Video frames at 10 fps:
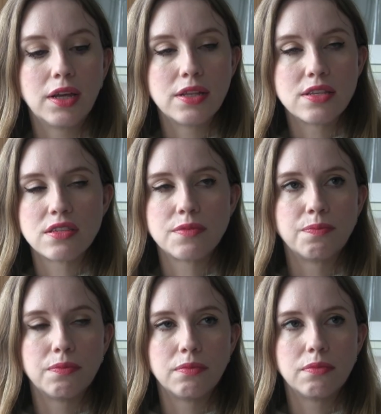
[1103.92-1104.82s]
It's
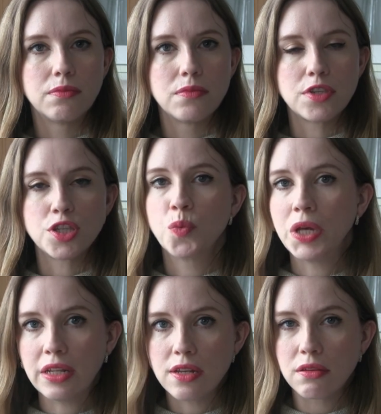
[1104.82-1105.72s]

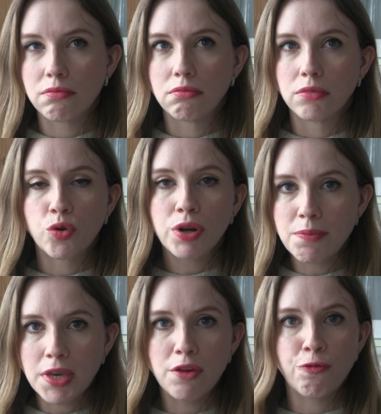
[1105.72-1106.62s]
sweet,
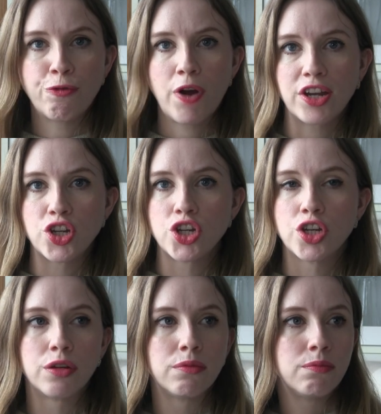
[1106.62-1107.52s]
creamy,
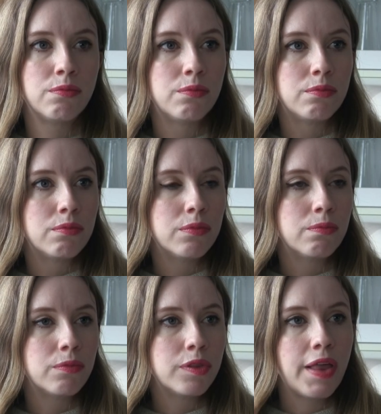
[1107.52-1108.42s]
fresh,
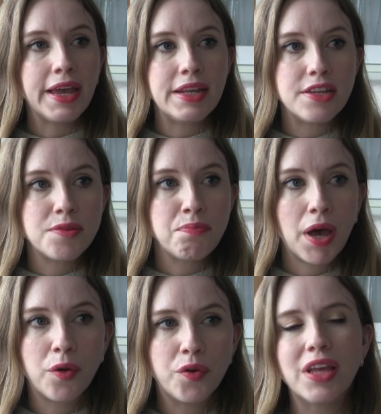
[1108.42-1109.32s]
light,
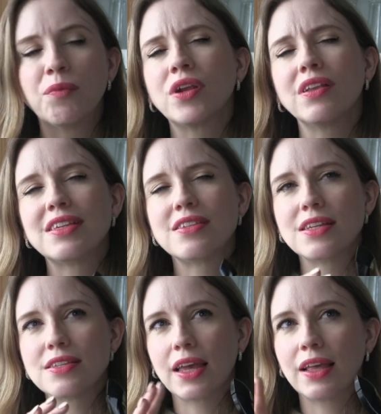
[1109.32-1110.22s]
powdery. Well,
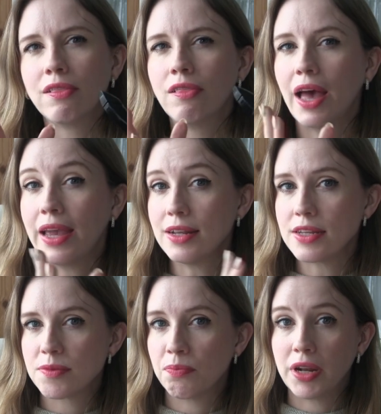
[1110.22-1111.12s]
it's like
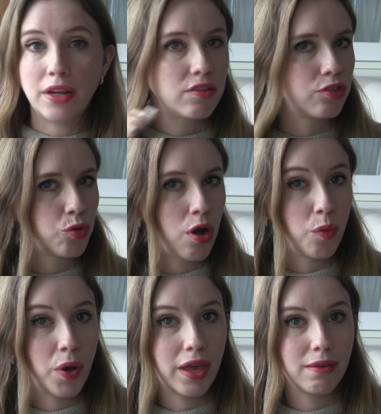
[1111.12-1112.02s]
light, but in a
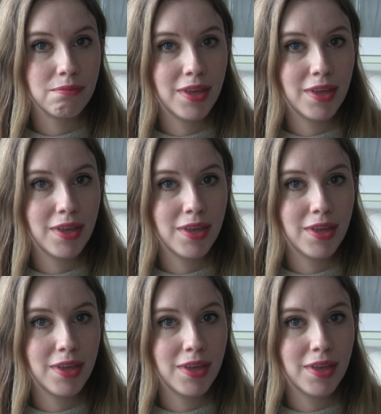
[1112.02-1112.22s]
strong way.